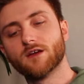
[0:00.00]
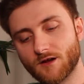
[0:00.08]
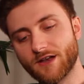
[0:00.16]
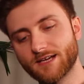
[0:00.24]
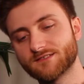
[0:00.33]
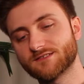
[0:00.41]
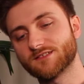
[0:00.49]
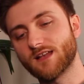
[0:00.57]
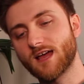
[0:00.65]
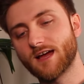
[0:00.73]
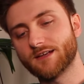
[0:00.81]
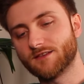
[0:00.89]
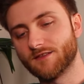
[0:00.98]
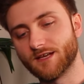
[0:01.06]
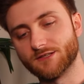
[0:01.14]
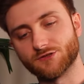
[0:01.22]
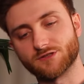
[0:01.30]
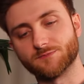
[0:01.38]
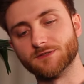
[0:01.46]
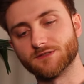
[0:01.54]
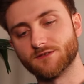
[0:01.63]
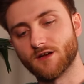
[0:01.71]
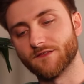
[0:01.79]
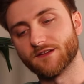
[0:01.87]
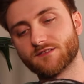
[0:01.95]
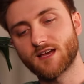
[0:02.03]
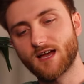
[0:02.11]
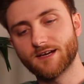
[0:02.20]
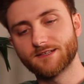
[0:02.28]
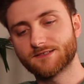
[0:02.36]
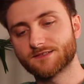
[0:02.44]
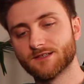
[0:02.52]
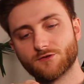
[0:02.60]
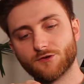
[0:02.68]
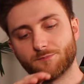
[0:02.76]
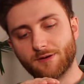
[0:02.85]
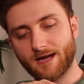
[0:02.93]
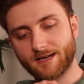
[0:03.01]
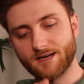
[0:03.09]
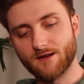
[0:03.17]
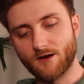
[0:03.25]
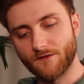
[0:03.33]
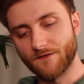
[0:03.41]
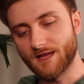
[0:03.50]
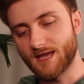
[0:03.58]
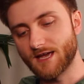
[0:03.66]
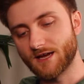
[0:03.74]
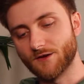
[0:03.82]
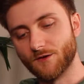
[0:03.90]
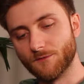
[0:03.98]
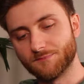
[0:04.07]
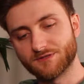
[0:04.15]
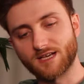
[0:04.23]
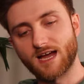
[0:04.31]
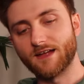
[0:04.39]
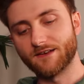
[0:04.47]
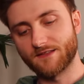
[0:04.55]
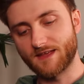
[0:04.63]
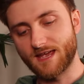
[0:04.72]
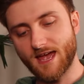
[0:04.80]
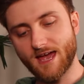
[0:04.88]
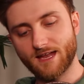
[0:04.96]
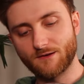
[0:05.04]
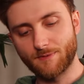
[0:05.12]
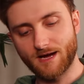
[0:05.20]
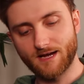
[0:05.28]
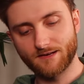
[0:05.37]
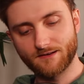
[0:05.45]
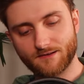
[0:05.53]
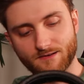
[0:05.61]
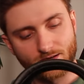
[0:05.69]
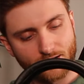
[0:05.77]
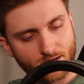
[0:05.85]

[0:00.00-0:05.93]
It's got a nice slide to the adjustment on the sides, good padding on the ear cups and the headband,